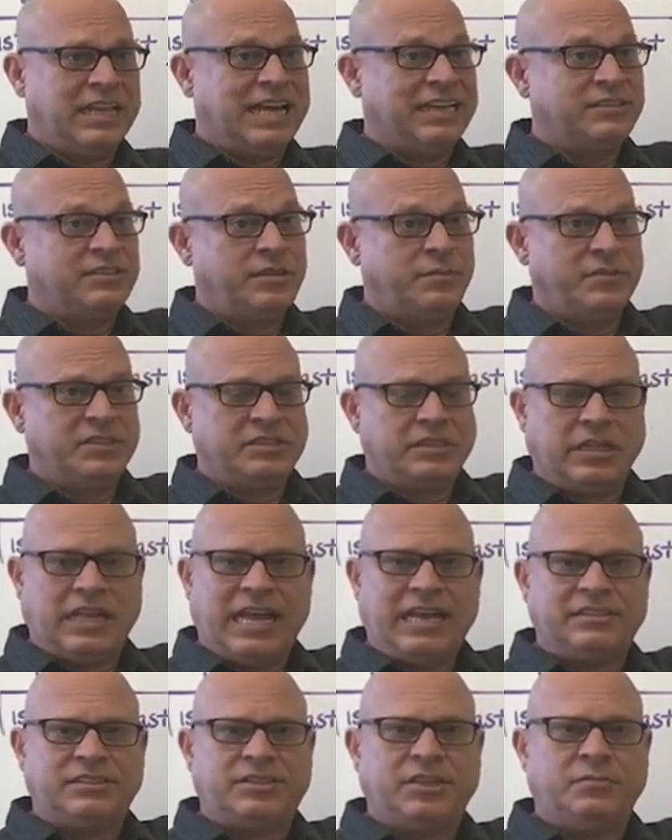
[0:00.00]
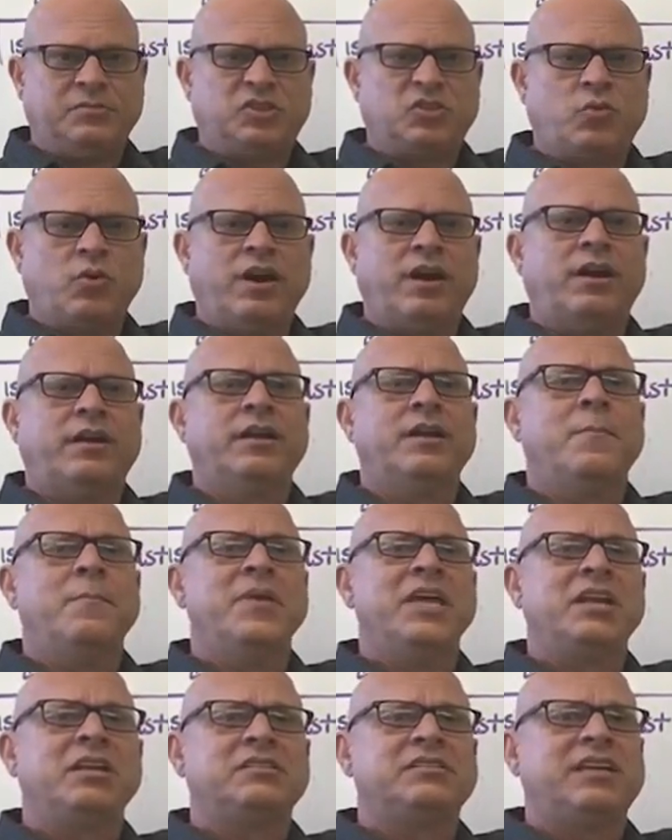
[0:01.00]
last term is the last term squared.
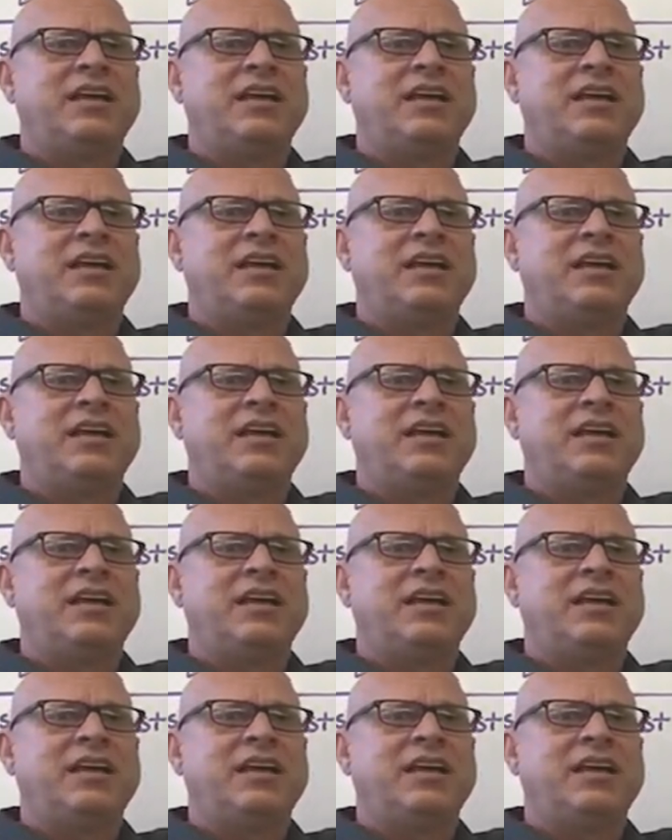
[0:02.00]
Middle